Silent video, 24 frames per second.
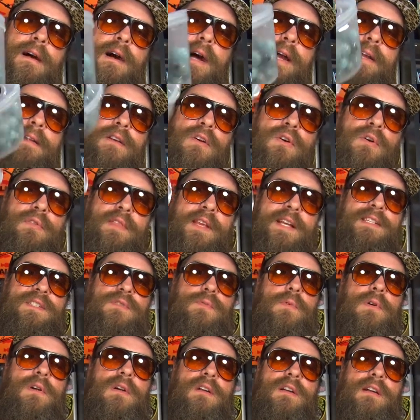I know
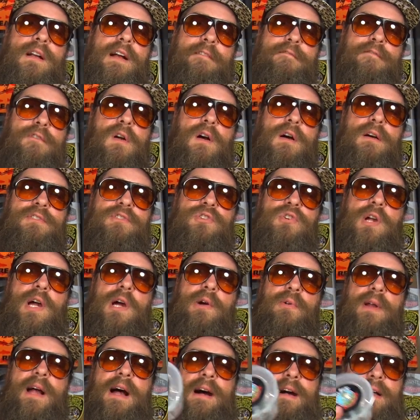these work. I've caught
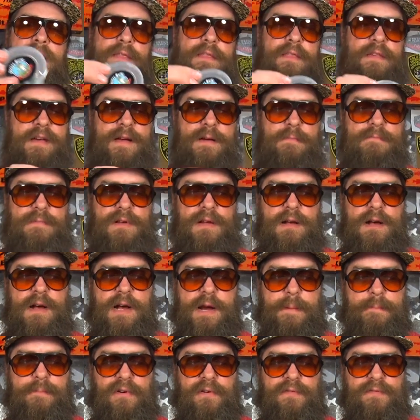trout on them.
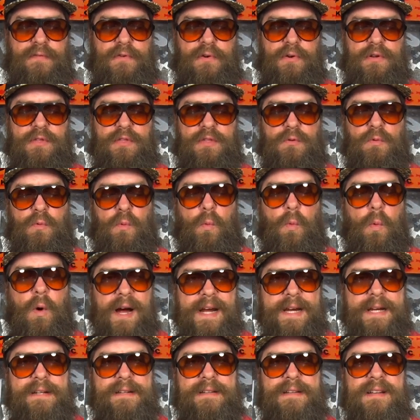I prefer the
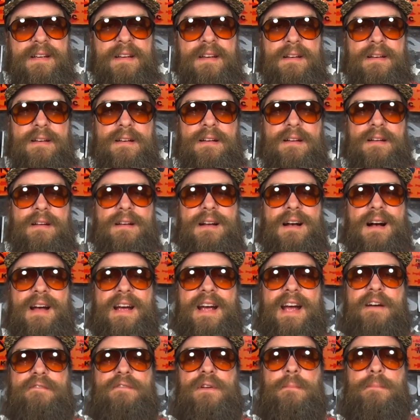white. I
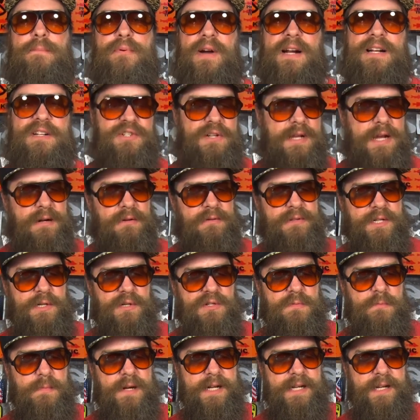haven't branched out and
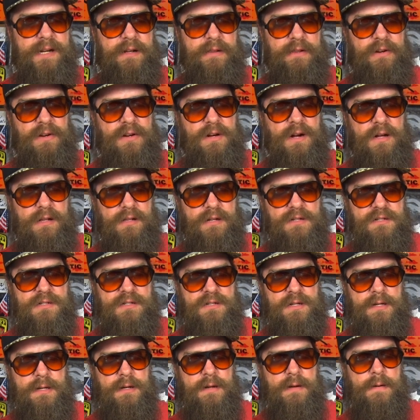used many other
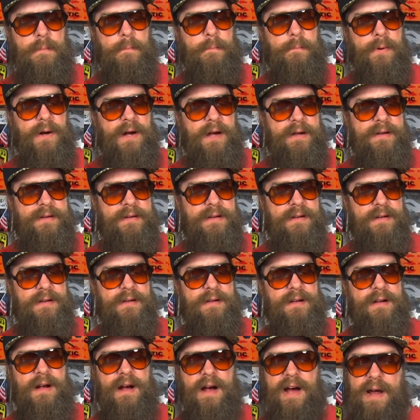colors, but
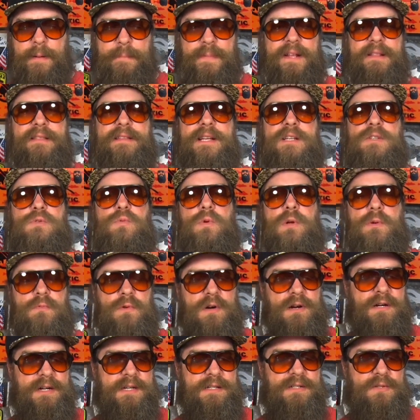I bet these would
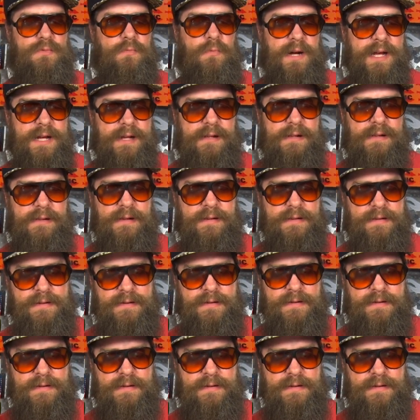work as well.